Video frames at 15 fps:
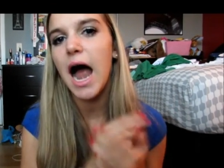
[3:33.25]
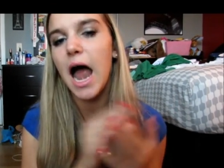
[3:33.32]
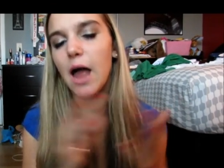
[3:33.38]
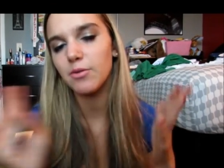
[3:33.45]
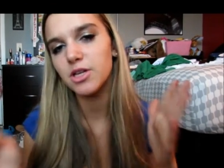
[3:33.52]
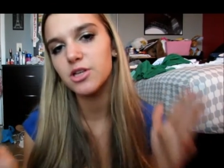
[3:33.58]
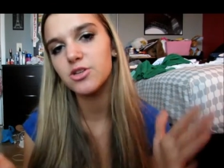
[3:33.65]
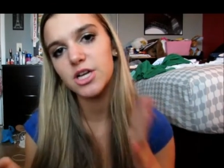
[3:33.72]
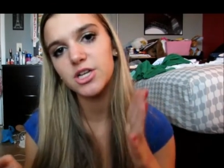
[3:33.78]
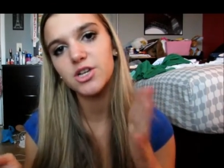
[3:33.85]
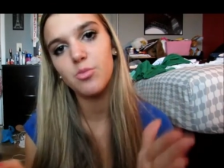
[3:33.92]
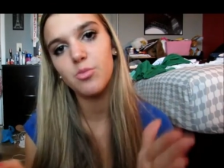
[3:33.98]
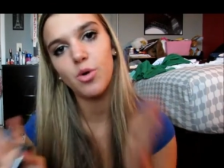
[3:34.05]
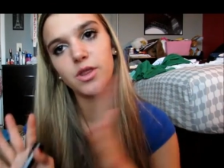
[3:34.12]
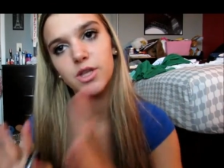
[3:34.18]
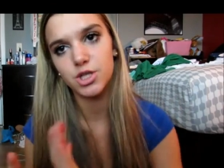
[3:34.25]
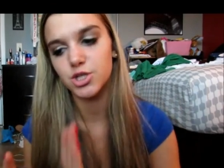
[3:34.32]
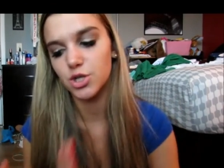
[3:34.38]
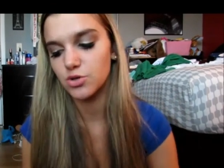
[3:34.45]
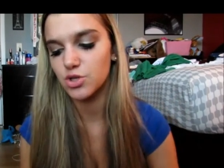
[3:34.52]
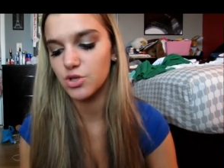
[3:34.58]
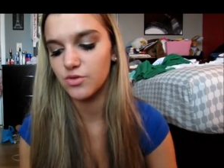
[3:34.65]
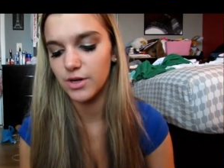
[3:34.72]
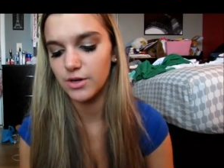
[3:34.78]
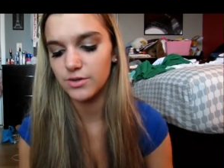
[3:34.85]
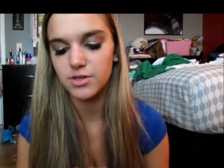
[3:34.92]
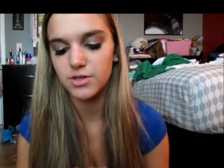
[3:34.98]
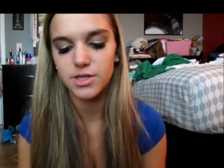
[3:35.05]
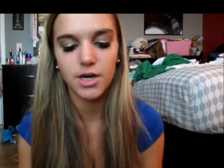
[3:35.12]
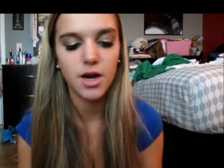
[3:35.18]
I want to try to do more than just those two
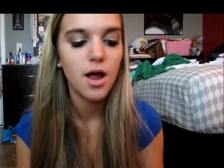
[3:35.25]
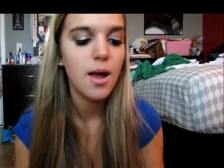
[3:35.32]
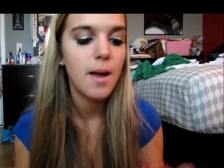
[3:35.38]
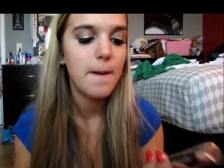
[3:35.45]
videos this year.